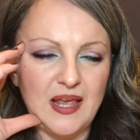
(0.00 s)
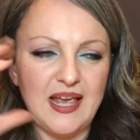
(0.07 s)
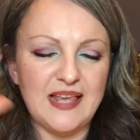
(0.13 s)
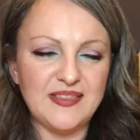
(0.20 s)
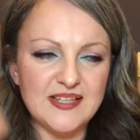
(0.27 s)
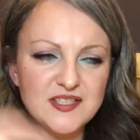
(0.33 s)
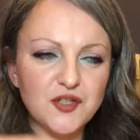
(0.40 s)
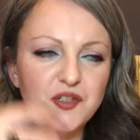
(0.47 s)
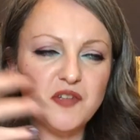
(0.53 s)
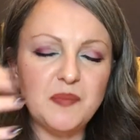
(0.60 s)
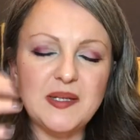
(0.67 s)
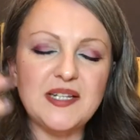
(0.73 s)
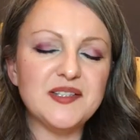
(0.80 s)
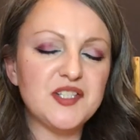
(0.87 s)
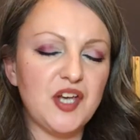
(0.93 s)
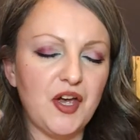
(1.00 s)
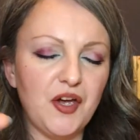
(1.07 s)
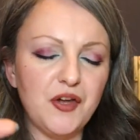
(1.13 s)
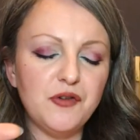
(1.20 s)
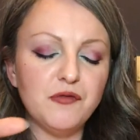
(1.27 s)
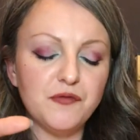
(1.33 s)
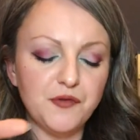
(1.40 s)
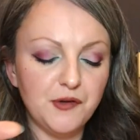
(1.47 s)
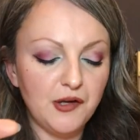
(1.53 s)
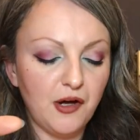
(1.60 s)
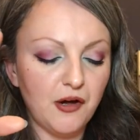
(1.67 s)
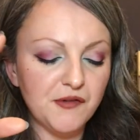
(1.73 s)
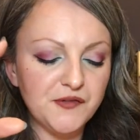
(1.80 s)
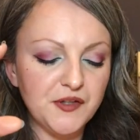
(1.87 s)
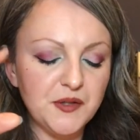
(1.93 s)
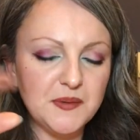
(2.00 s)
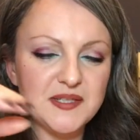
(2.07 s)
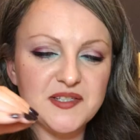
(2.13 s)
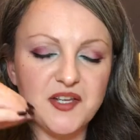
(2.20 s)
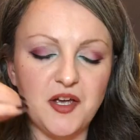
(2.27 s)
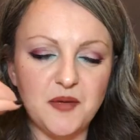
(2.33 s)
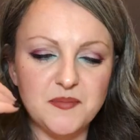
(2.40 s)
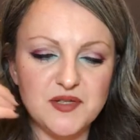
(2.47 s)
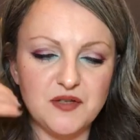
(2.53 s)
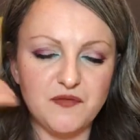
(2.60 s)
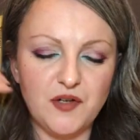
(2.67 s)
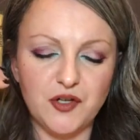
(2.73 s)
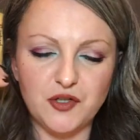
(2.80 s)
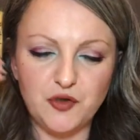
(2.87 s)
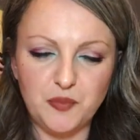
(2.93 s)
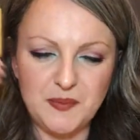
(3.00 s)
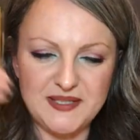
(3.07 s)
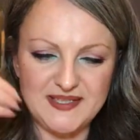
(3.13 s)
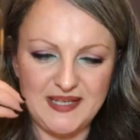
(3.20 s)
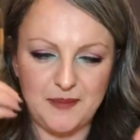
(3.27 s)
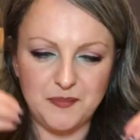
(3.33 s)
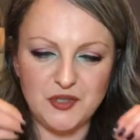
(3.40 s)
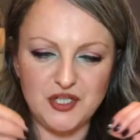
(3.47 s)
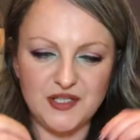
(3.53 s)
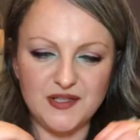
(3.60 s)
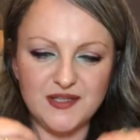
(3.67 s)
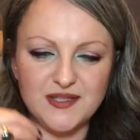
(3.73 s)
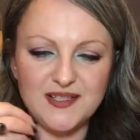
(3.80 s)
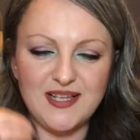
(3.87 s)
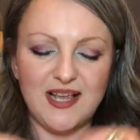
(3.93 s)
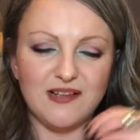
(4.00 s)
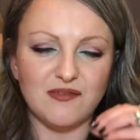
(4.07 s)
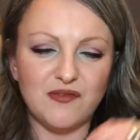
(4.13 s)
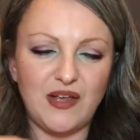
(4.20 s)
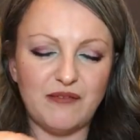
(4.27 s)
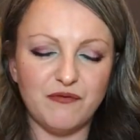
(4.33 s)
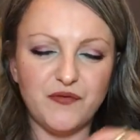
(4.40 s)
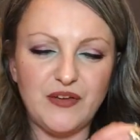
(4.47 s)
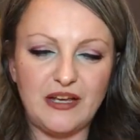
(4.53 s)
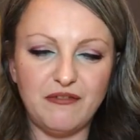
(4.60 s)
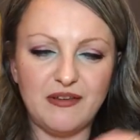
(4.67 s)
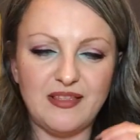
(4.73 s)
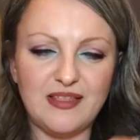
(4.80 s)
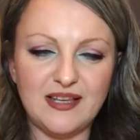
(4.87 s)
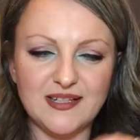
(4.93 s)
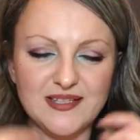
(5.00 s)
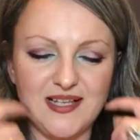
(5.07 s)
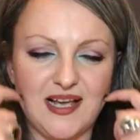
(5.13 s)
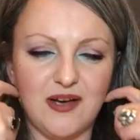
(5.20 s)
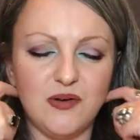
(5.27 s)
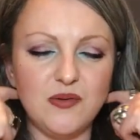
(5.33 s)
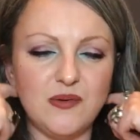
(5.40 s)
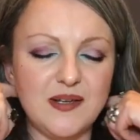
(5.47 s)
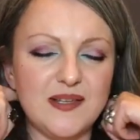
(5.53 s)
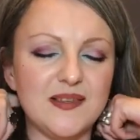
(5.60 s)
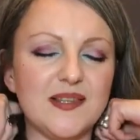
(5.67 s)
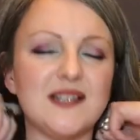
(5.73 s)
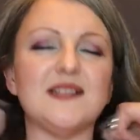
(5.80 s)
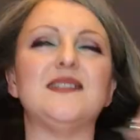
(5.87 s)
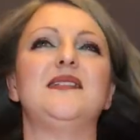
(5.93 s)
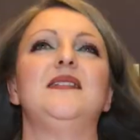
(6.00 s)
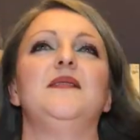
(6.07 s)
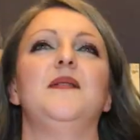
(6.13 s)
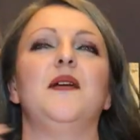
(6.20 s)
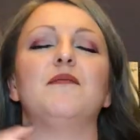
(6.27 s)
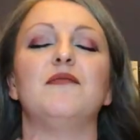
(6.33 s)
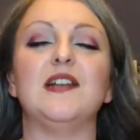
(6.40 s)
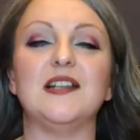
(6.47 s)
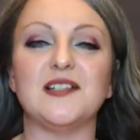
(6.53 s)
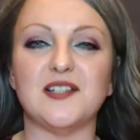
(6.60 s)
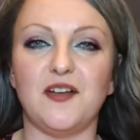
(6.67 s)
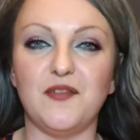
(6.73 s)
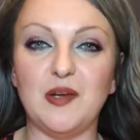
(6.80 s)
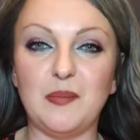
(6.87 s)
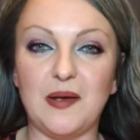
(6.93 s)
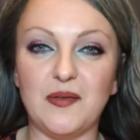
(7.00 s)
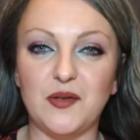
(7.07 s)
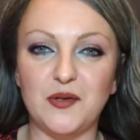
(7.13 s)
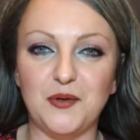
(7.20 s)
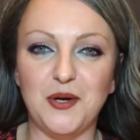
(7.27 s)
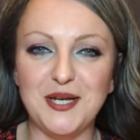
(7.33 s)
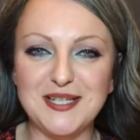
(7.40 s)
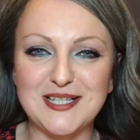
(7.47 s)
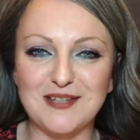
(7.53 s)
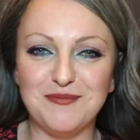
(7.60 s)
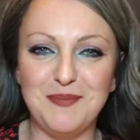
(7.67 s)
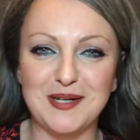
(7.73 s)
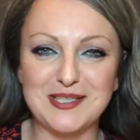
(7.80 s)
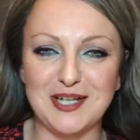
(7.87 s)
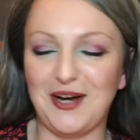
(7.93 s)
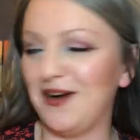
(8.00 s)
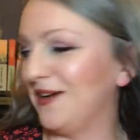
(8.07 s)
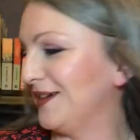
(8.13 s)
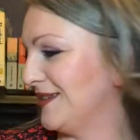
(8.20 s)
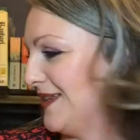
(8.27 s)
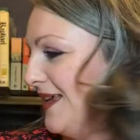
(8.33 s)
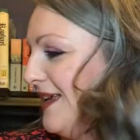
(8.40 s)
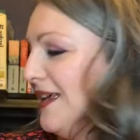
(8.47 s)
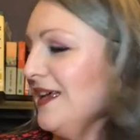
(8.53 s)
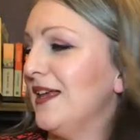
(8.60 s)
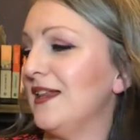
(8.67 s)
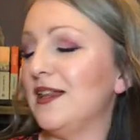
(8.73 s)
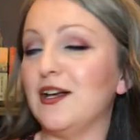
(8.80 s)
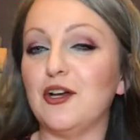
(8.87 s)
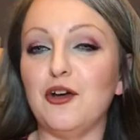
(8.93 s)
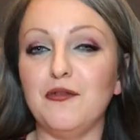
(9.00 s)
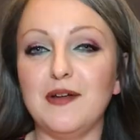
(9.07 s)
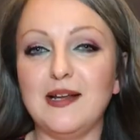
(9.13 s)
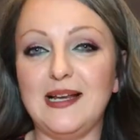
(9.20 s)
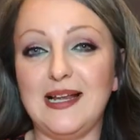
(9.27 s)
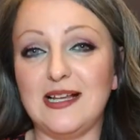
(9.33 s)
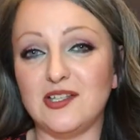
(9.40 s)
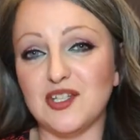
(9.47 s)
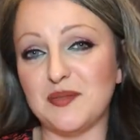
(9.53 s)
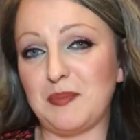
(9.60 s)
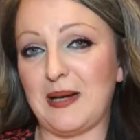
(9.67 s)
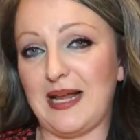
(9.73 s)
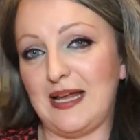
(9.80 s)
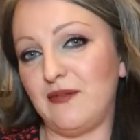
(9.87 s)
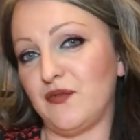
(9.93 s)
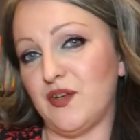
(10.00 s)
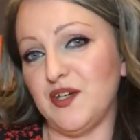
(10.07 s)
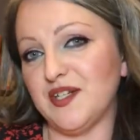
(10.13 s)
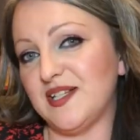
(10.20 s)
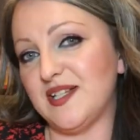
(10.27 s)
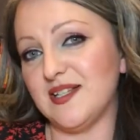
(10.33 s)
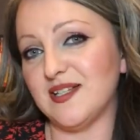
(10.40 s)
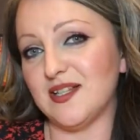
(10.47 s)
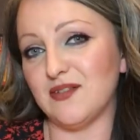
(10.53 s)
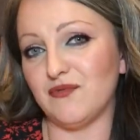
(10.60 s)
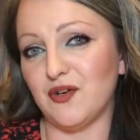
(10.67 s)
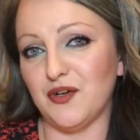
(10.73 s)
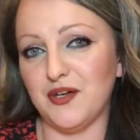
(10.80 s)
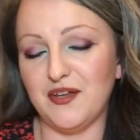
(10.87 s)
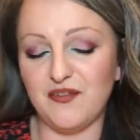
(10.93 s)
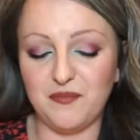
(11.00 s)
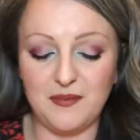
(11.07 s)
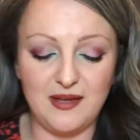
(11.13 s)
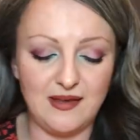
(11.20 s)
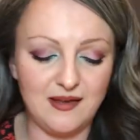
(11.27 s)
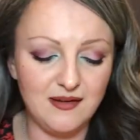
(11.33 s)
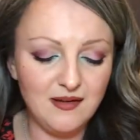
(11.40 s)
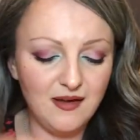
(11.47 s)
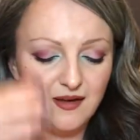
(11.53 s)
this could have been internal for a lot of you in terms of like your perceptions and figuring things out. I'm really sorry about the noise of my dogs. They're currently just play fighting to the right of me.